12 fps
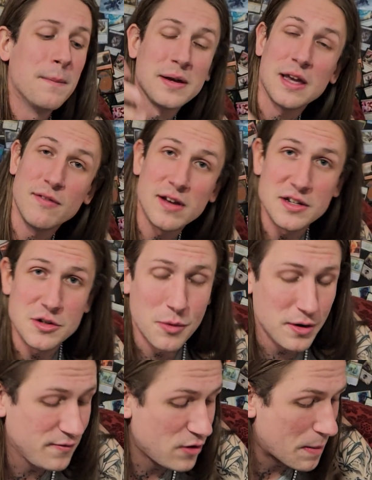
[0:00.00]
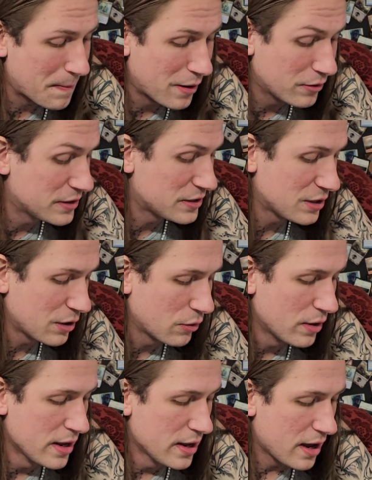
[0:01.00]
but giving it to one of your opponents
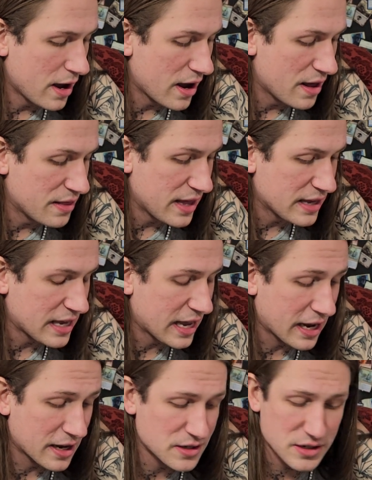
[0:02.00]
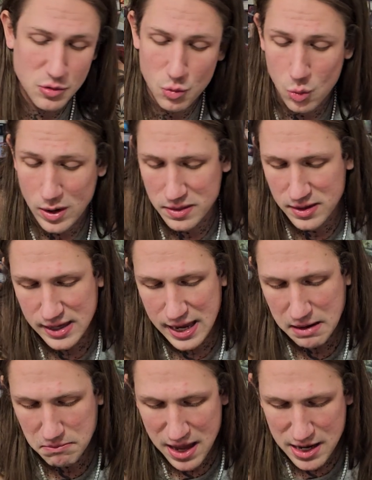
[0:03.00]
so they can't win the
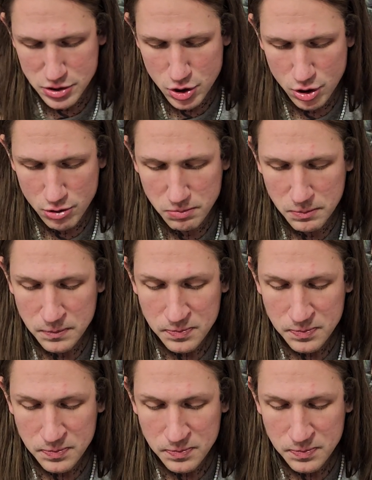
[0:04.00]
game that turn.